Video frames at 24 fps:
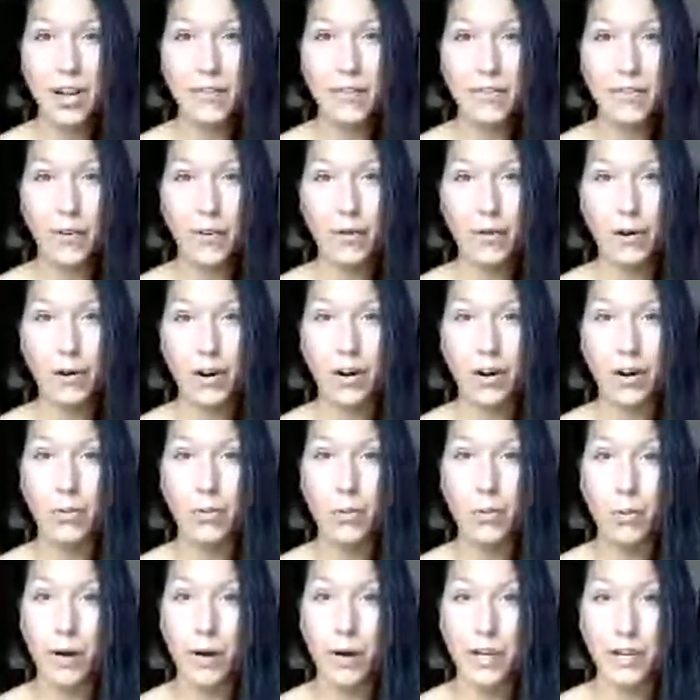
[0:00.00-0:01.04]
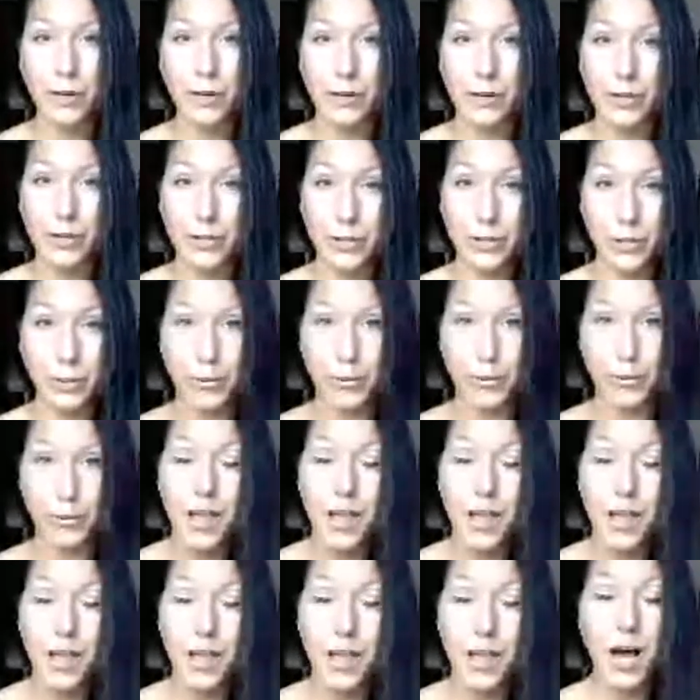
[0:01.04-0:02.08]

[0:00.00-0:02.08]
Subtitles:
for what you're doing.